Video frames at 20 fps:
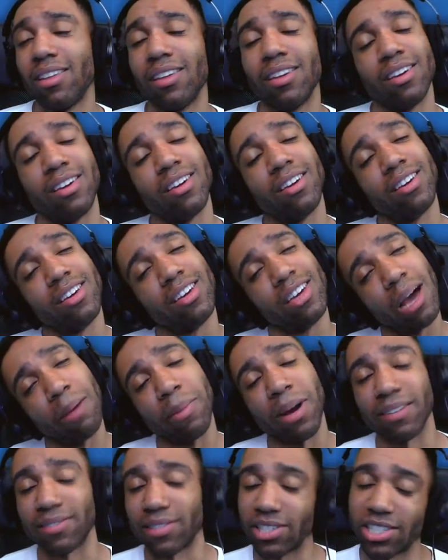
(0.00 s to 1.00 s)
I'm
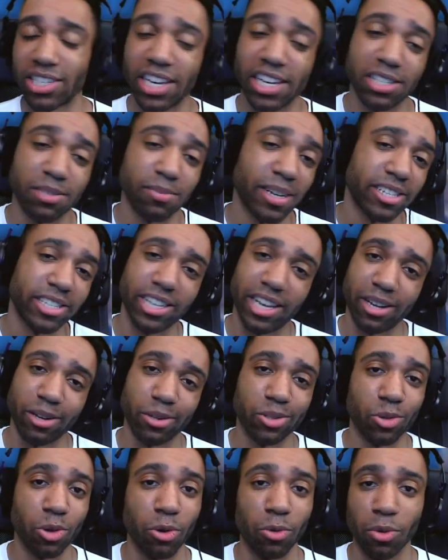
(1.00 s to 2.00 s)
gonna have to change my
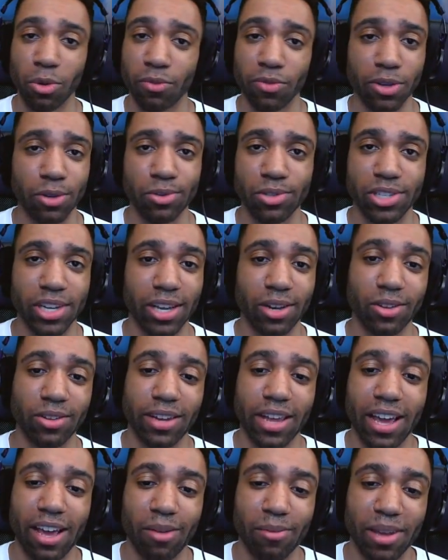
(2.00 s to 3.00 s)
channel to a review
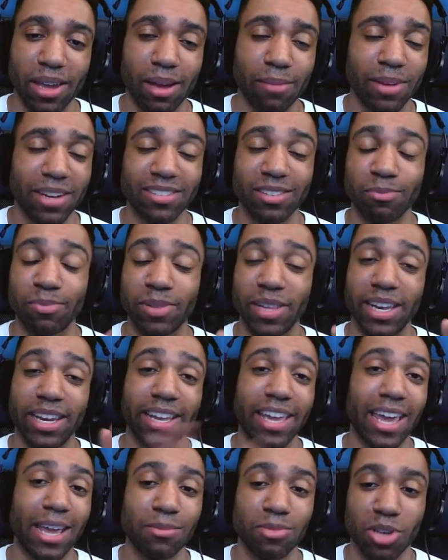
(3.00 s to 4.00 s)
channel now, man. I'm gonna have to play the
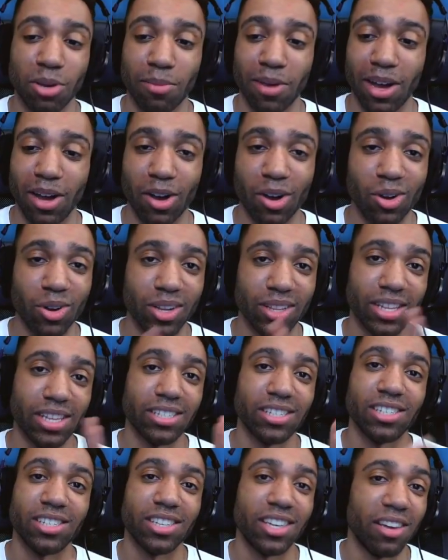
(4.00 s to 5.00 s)
games on my own and
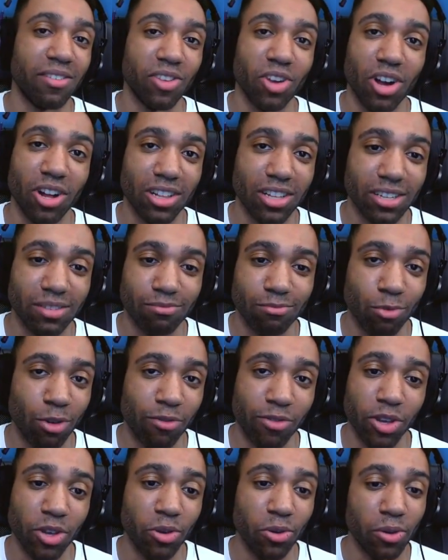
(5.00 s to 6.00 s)
then just give y'all a
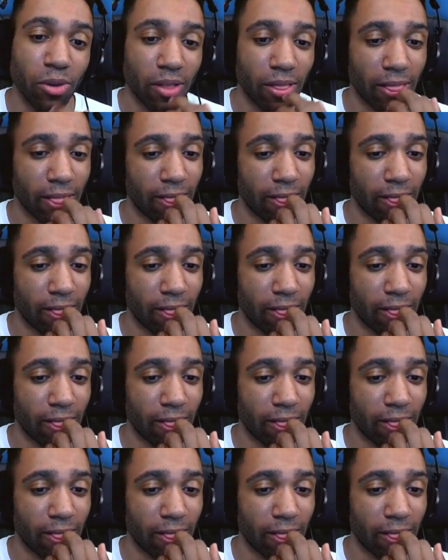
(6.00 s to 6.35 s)
review.